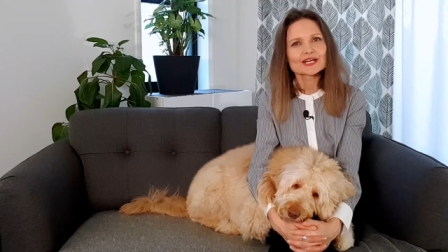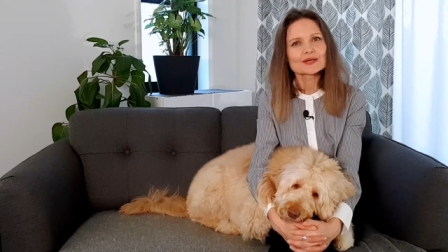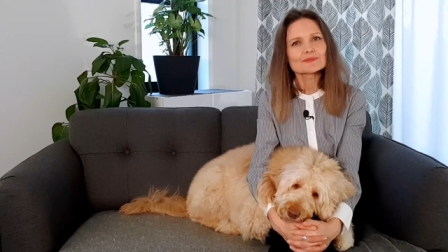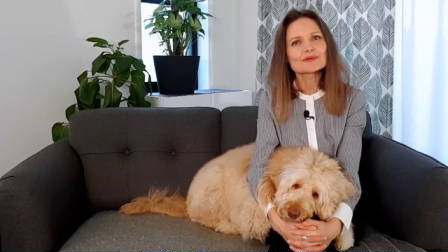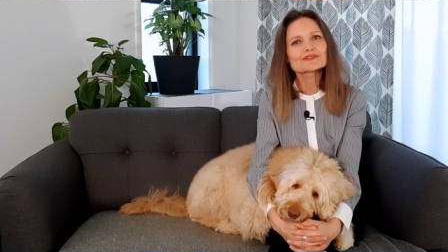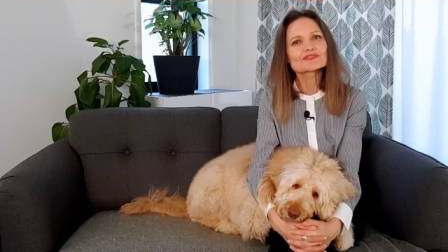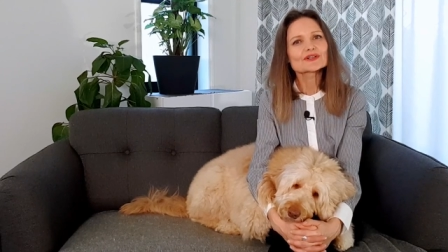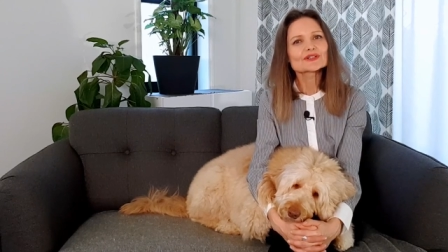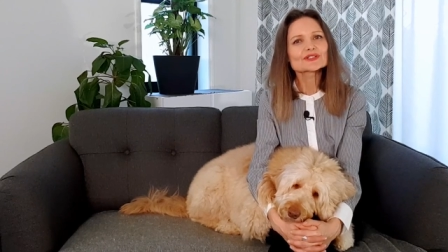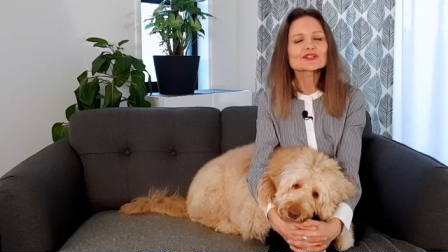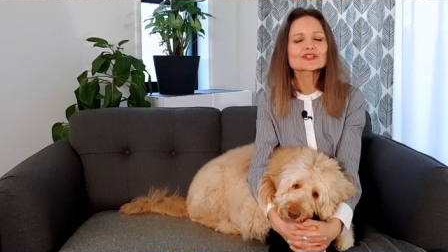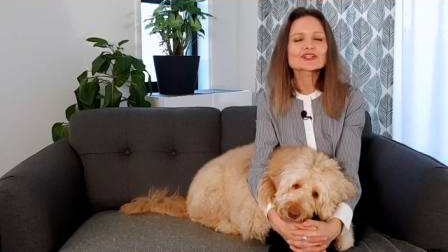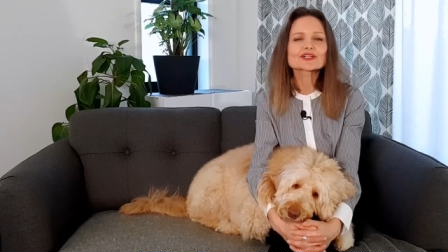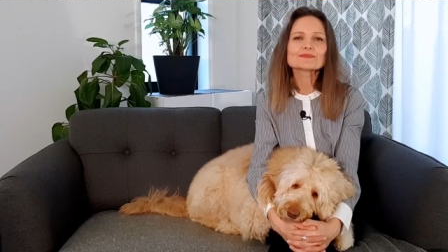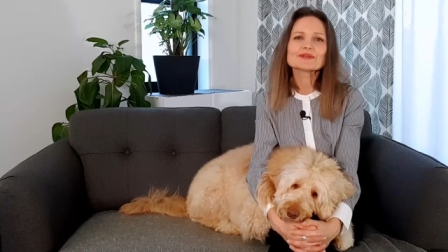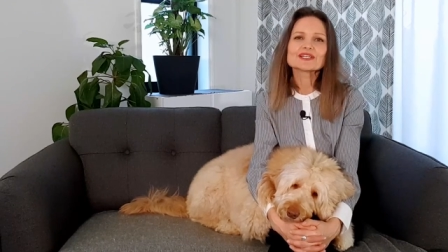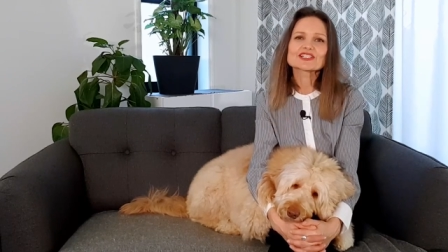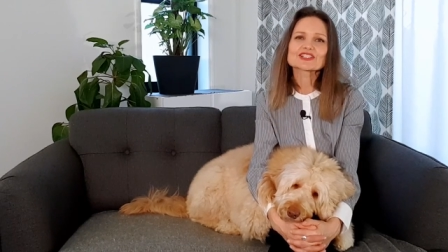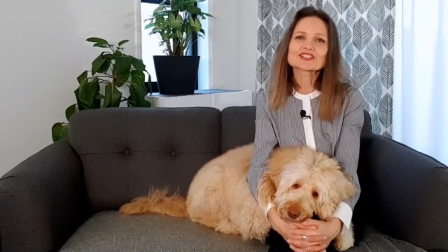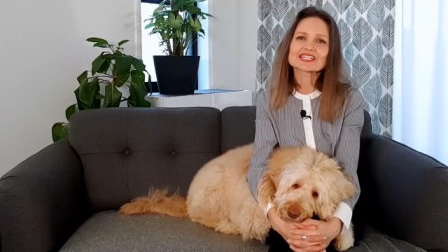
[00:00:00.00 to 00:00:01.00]
Before you
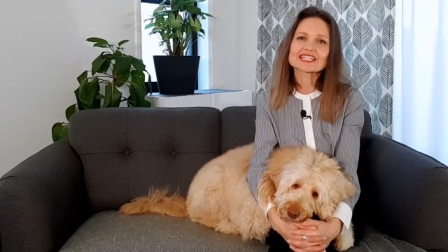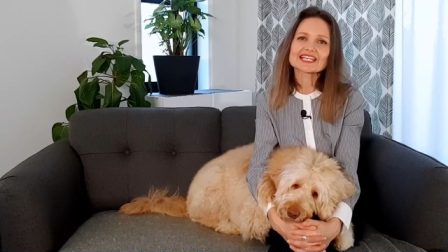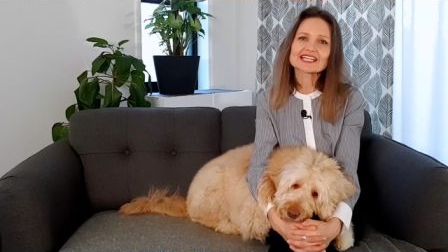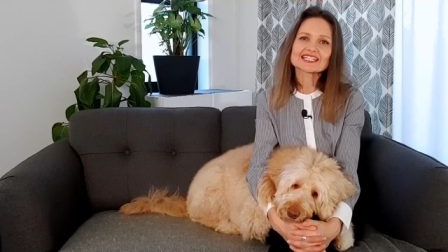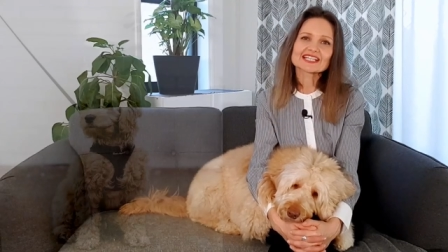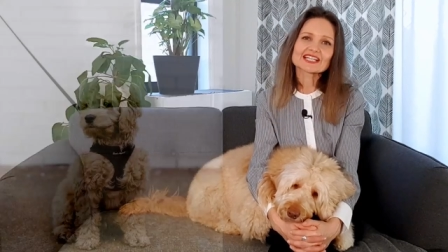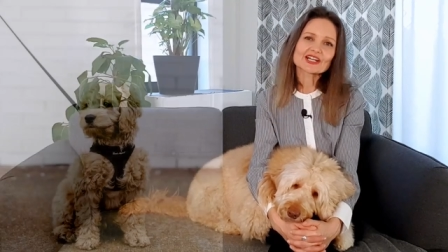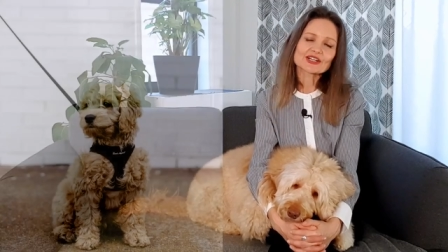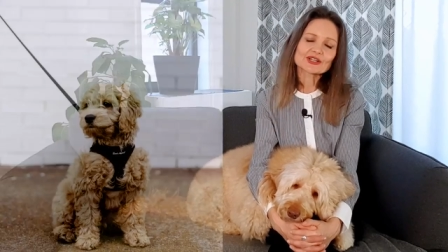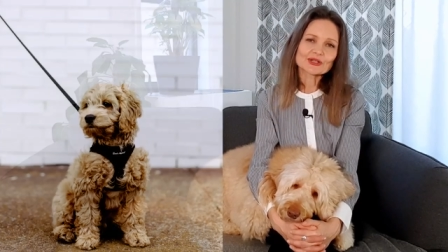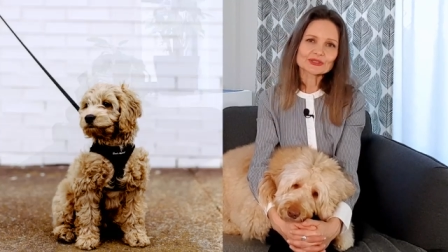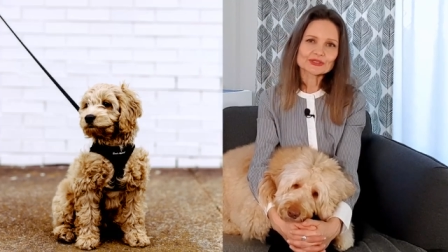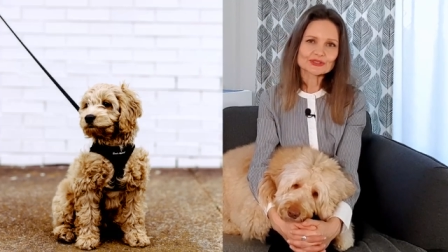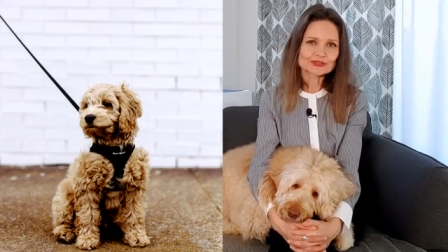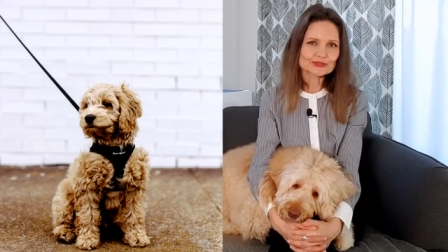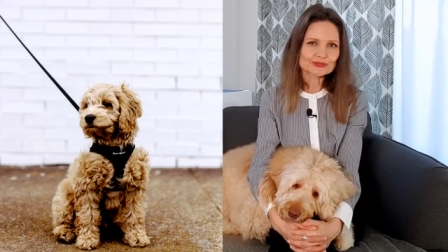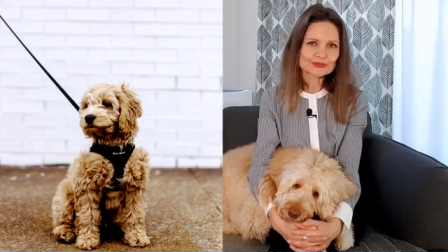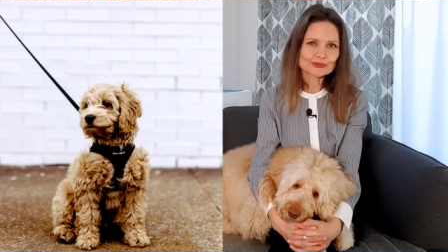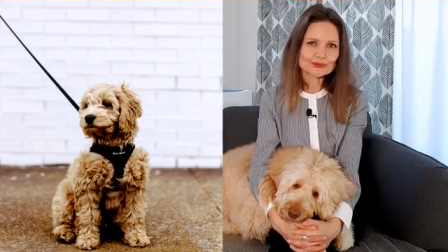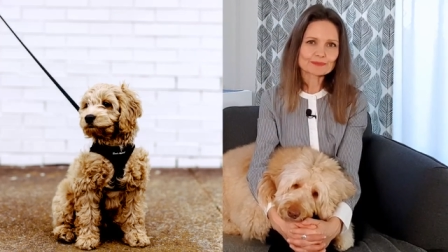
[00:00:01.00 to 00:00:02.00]
commit to getting a golden
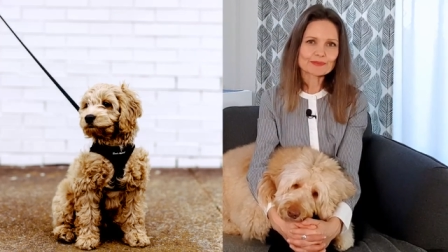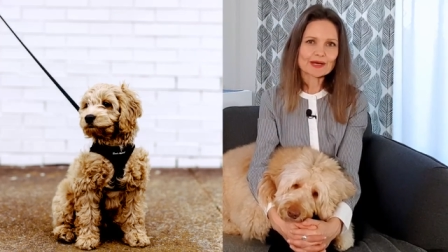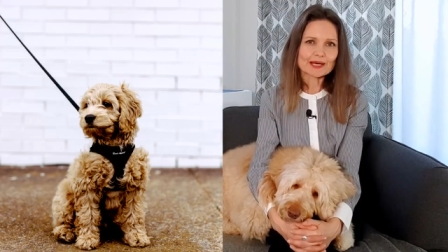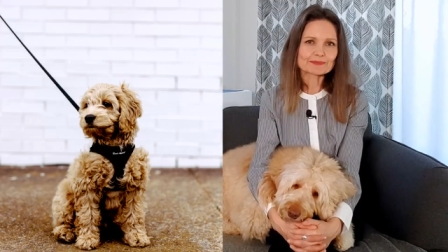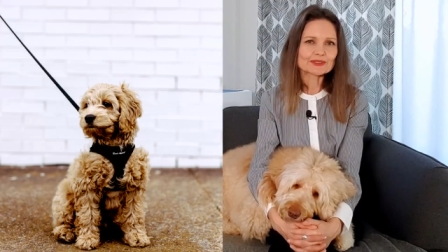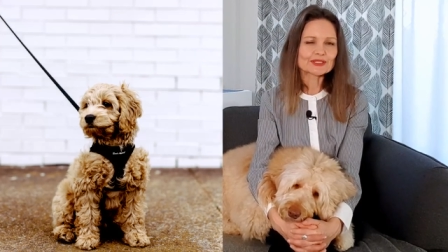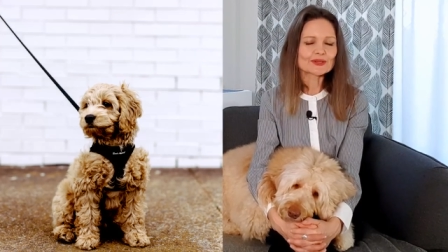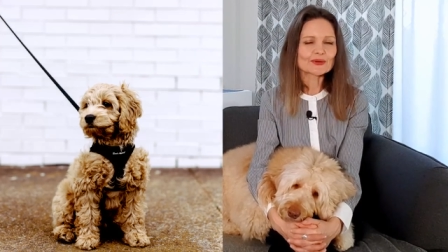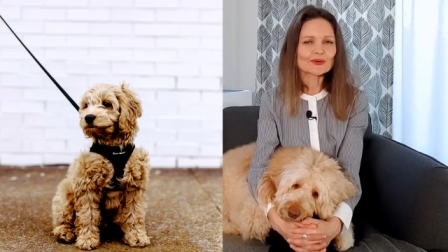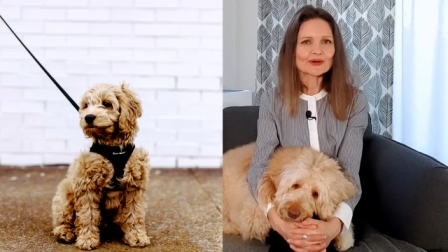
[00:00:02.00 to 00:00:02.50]
doodle puppy